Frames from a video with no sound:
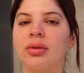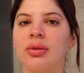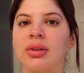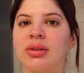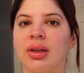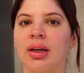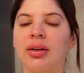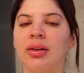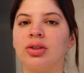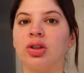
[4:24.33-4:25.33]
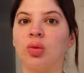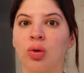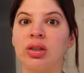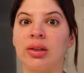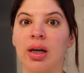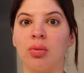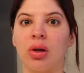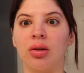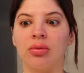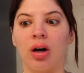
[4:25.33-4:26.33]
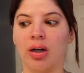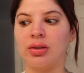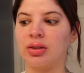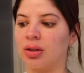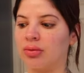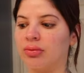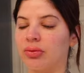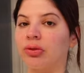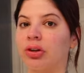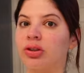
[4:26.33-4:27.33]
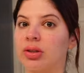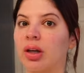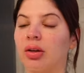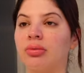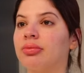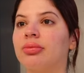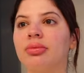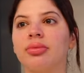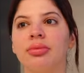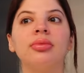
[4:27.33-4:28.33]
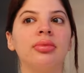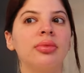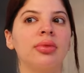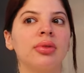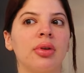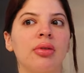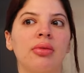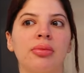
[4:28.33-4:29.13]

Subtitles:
the sun is your worst enemy, honestly, for your skin. So